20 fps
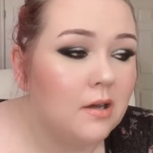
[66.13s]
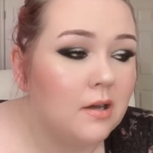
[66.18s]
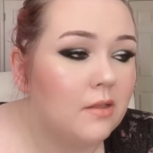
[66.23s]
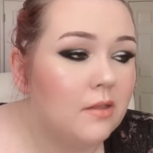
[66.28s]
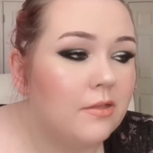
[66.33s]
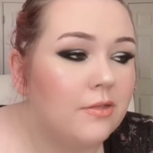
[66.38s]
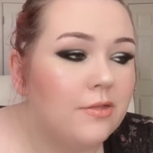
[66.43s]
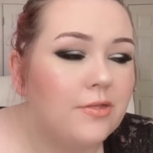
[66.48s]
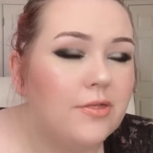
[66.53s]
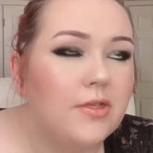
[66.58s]

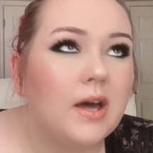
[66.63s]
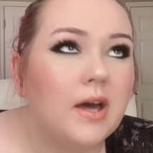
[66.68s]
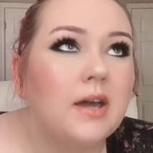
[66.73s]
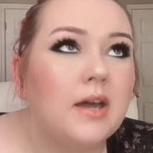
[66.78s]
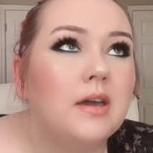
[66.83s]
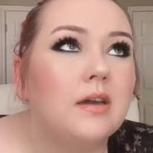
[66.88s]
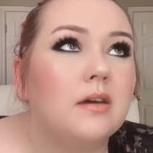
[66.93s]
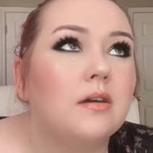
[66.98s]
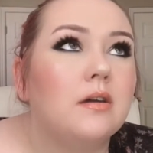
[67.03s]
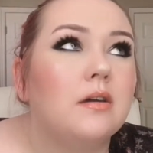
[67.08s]

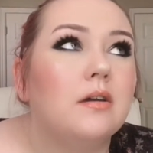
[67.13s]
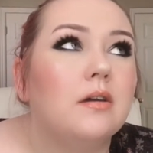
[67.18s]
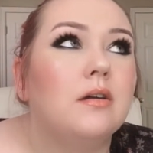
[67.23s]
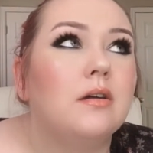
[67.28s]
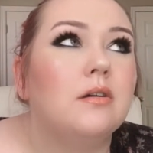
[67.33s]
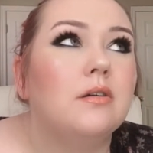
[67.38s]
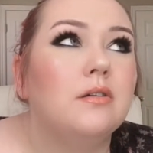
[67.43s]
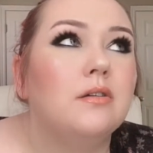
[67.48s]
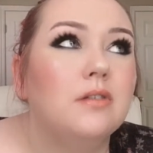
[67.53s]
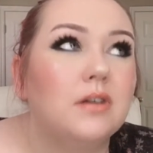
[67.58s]
Thank
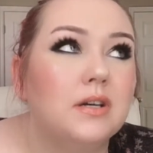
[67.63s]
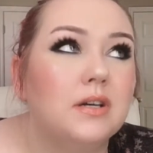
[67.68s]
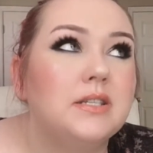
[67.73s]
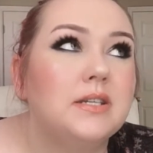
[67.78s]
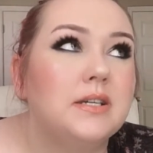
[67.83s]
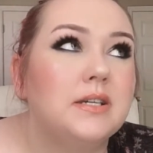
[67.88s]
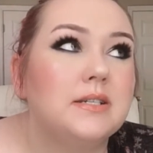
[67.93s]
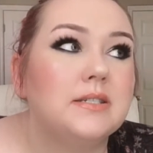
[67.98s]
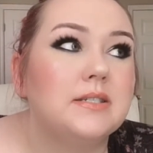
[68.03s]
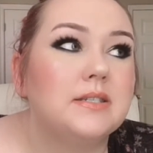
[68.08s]

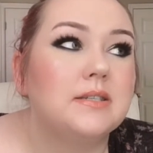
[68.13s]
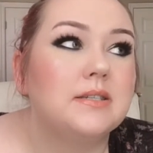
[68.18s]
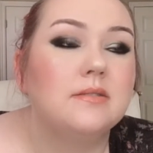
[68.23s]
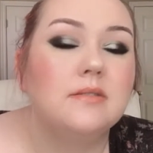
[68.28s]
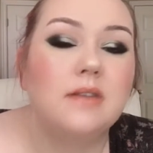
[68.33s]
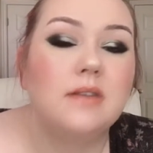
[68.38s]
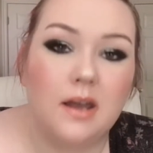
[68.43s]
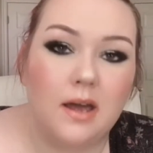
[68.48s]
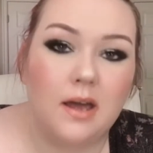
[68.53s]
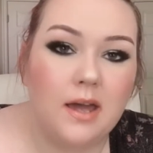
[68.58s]
goodness
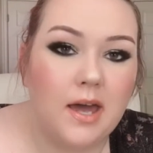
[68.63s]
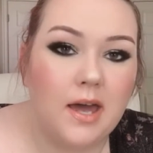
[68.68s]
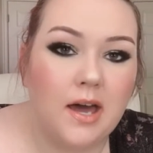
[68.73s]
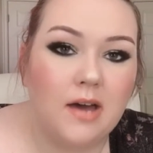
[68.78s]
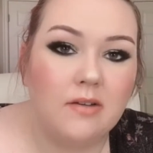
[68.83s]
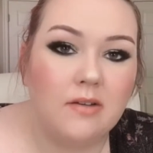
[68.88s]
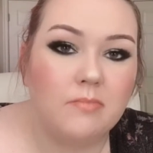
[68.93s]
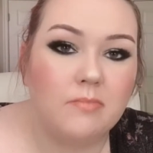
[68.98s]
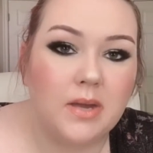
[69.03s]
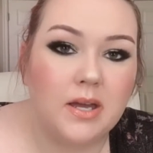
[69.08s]
that I
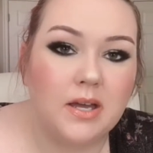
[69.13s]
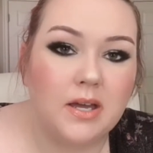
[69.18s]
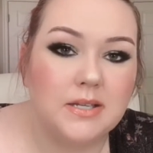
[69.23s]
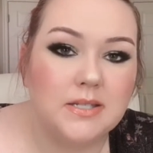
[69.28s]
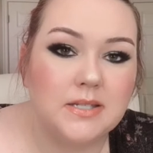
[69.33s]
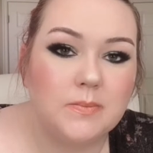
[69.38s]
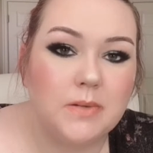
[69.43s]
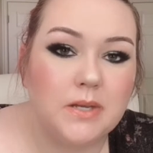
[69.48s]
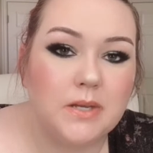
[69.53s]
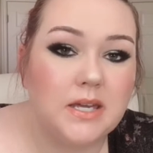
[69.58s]
have my
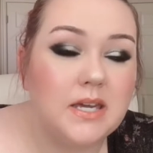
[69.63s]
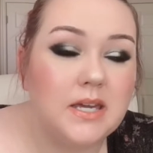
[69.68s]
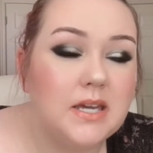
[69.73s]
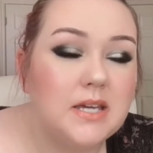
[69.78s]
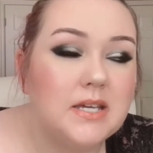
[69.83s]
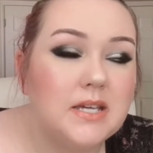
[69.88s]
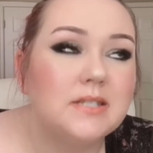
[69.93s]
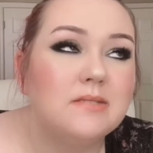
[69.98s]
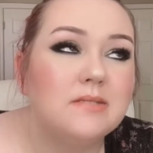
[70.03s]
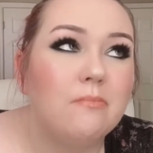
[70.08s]
husband. He
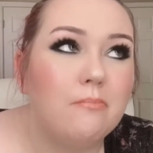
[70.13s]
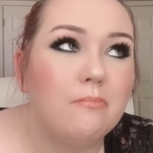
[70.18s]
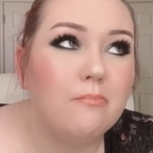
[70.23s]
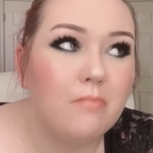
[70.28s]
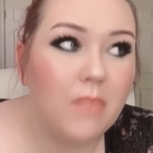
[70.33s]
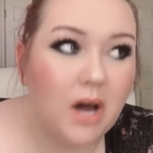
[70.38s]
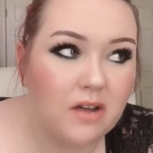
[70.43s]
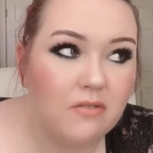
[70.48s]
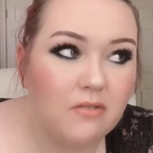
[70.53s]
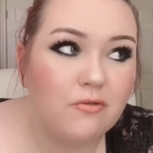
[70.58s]
is
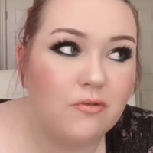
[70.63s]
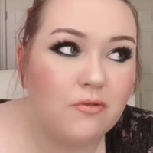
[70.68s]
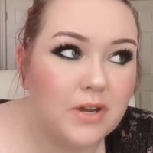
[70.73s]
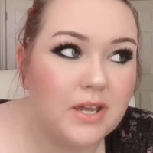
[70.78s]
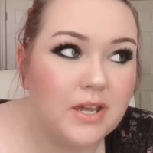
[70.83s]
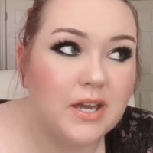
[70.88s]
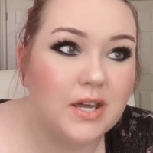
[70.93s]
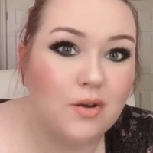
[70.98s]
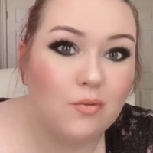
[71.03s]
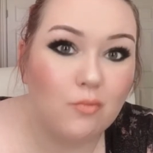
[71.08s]
my
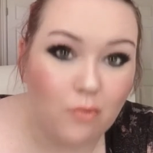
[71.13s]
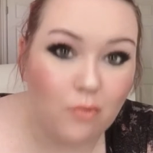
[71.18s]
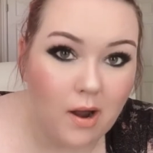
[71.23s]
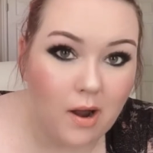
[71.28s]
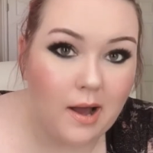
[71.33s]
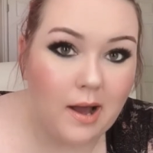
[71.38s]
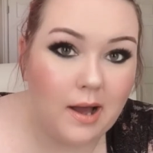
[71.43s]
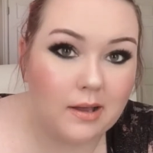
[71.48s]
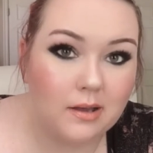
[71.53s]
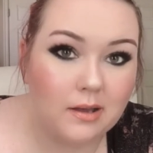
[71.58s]
freaking
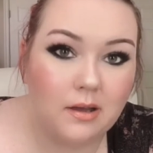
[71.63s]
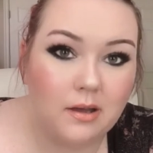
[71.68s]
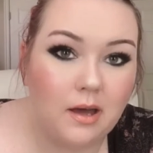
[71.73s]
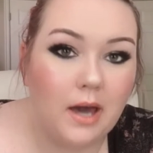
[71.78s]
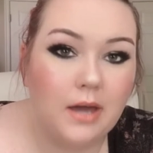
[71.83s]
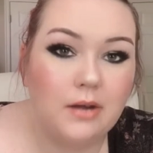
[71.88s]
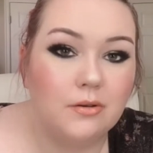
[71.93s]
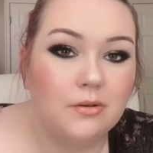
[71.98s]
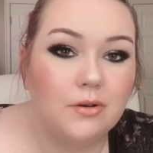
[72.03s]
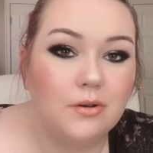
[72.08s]
rock. I
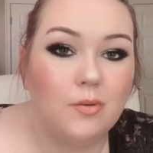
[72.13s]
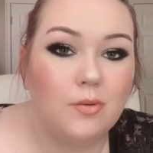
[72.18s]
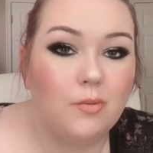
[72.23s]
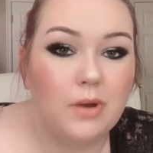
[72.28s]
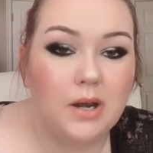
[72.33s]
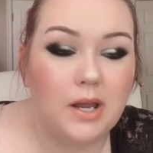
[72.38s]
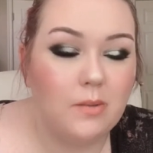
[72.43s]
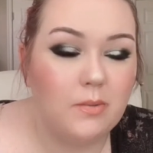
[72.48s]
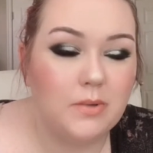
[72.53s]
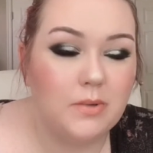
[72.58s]
don't know what
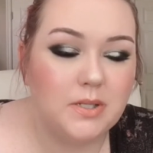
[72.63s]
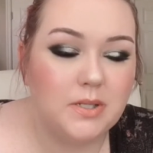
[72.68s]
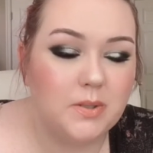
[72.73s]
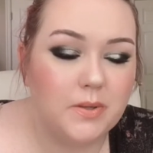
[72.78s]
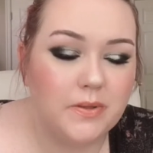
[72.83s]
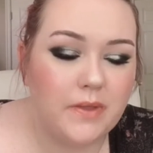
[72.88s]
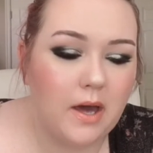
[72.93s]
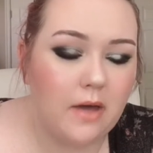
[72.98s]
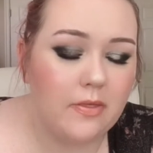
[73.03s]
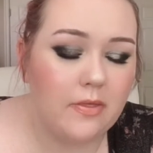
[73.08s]
I would do
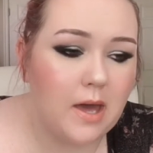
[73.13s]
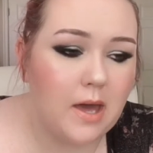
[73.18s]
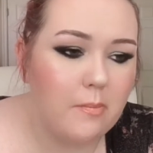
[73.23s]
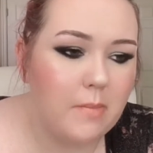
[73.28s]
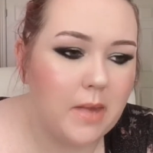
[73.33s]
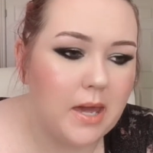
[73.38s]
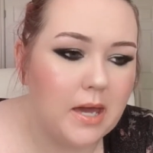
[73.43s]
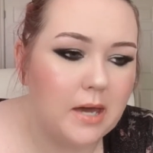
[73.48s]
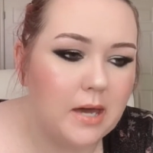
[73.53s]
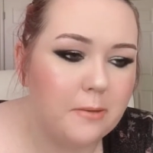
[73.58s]
without that
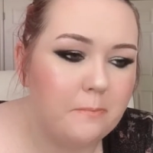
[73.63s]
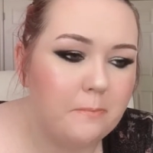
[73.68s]
man.